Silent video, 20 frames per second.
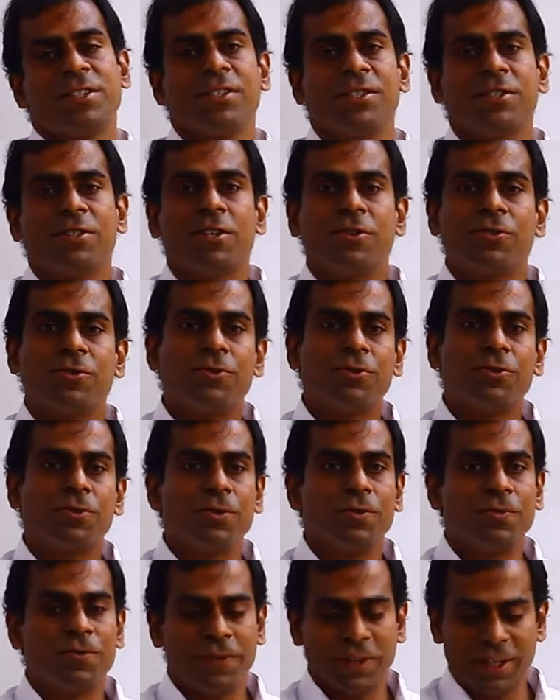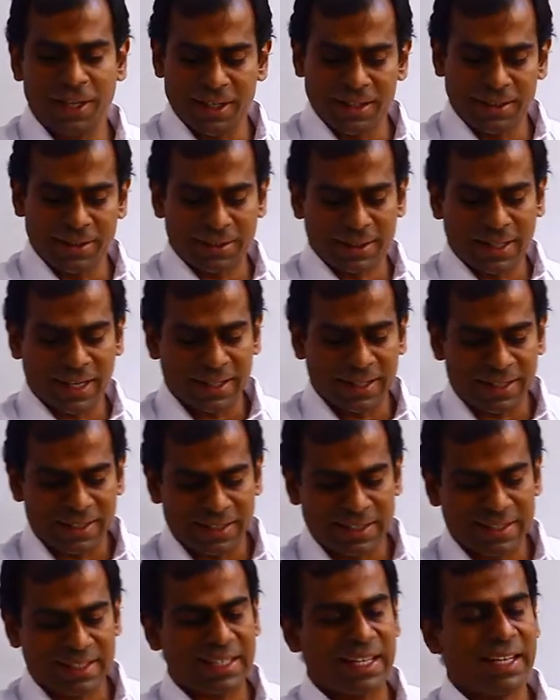is on June 1st and
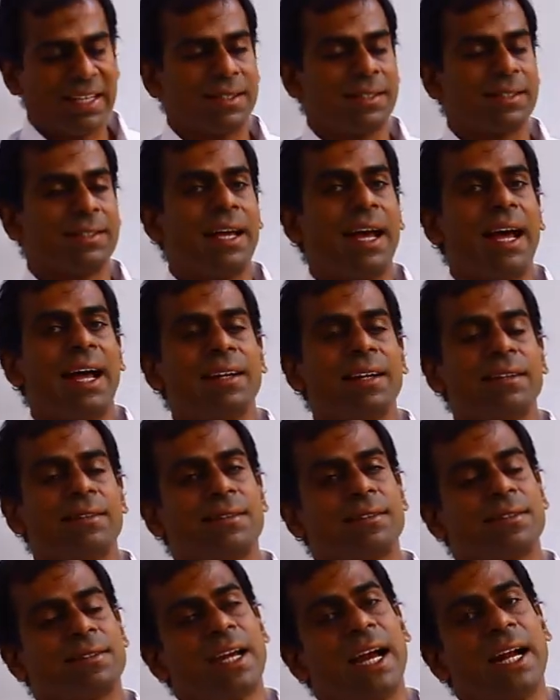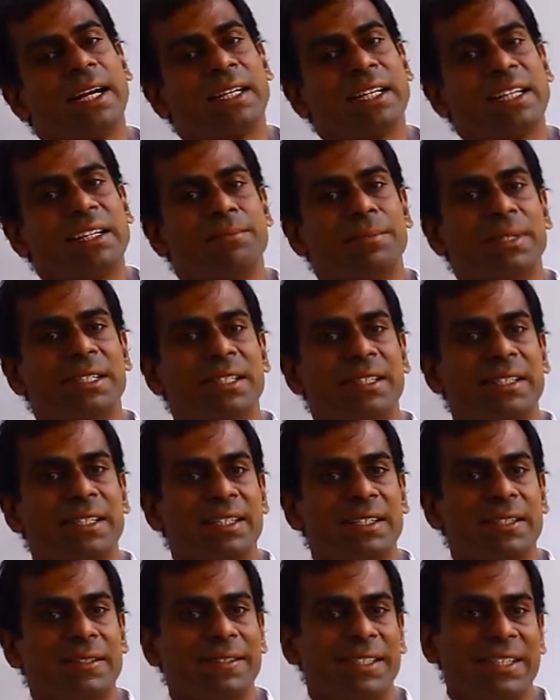it states that started
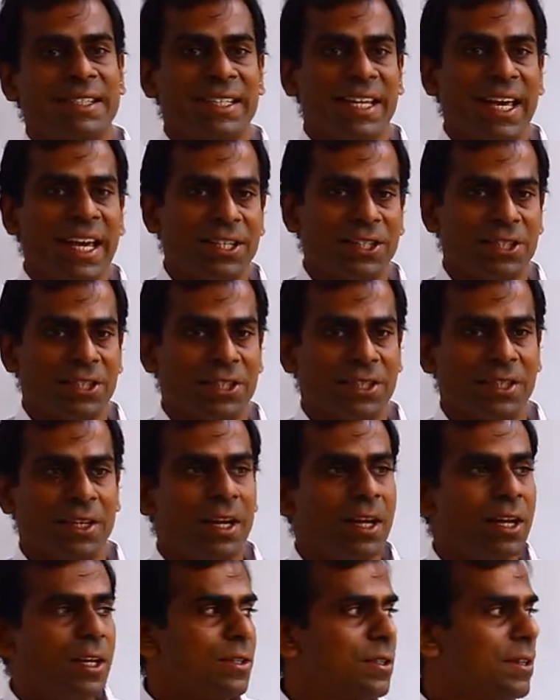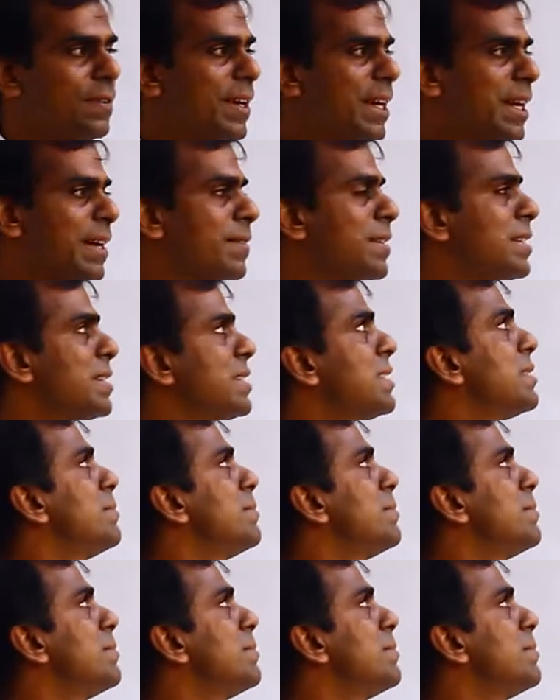business with cash. So whenever his